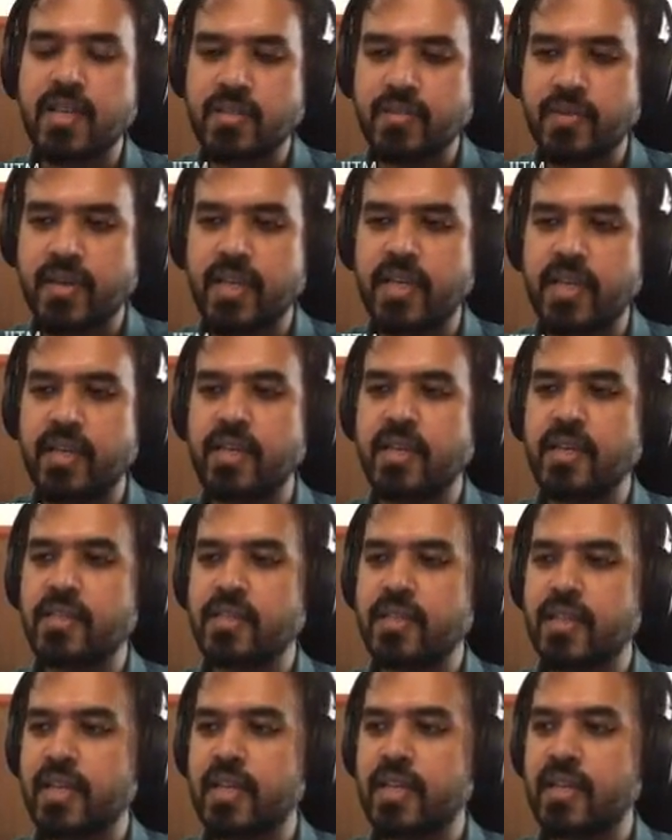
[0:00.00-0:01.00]
will make sure
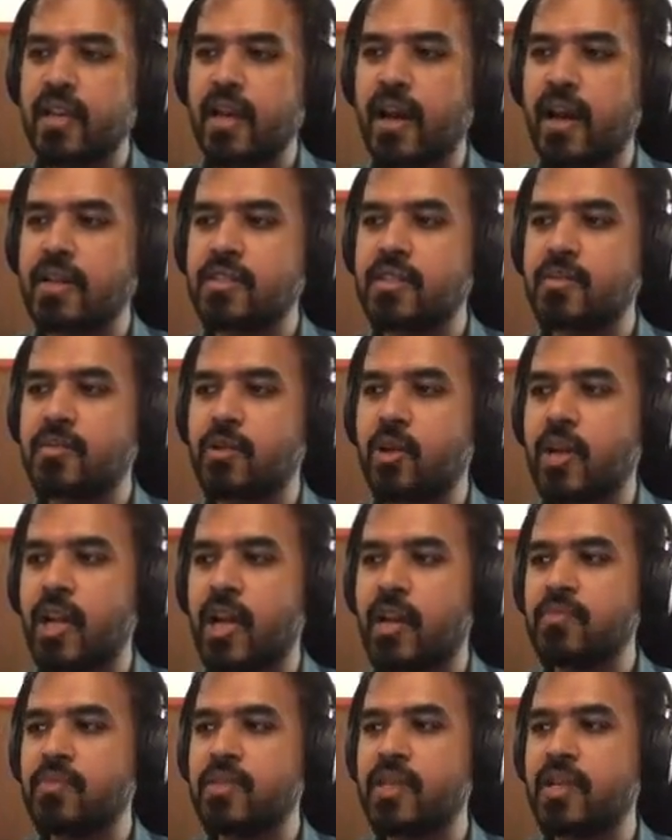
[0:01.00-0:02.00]
that that doesn't
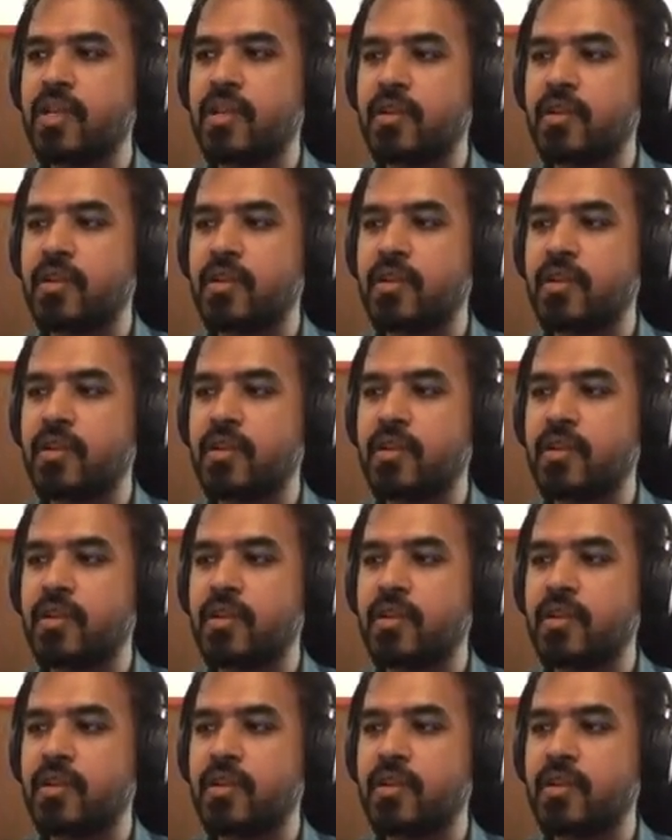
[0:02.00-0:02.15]
happen.